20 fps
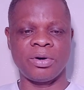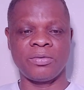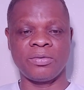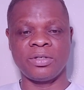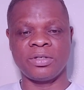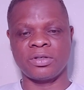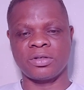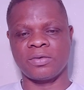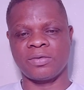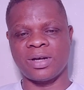One of
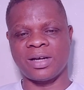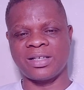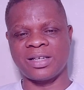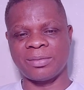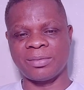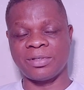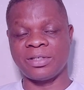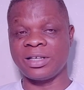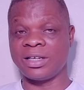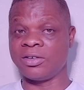the stuff that
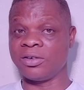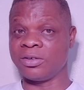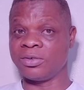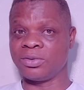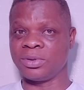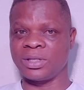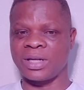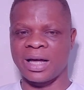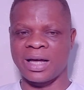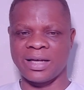have been trending on
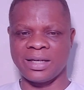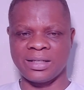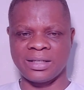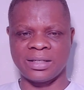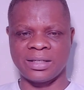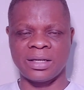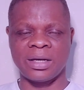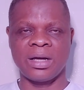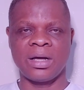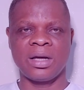Twitter
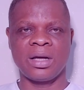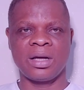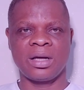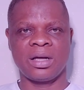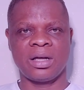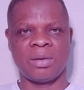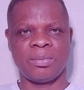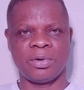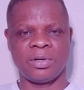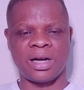is
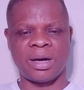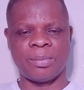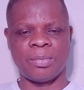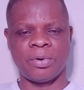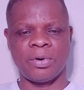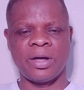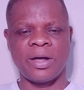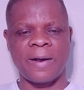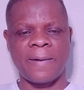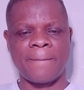
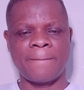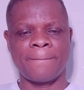Burnaboy.